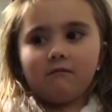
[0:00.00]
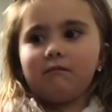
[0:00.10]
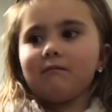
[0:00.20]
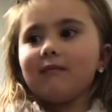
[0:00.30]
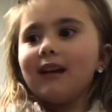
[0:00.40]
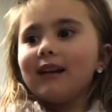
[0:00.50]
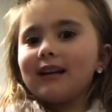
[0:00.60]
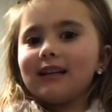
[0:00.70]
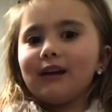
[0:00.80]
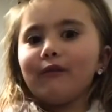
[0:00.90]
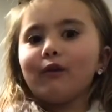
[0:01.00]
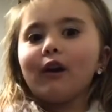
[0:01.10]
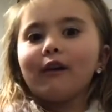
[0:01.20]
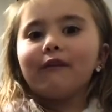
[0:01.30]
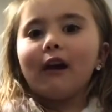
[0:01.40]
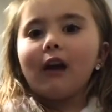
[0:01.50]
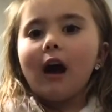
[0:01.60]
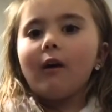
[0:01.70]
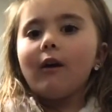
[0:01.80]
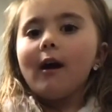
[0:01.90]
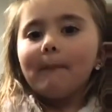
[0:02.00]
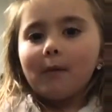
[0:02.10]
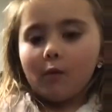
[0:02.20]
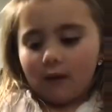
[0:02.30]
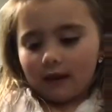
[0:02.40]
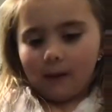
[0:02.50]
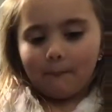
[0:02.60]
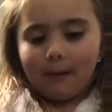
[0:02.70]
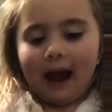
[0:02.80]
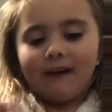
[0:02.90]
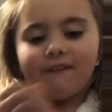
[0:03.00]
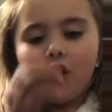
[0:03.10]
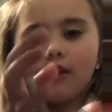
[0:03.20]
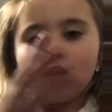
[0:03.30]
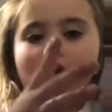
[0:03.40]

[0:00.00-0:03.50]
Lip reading: Because it really fell out. But when the back falls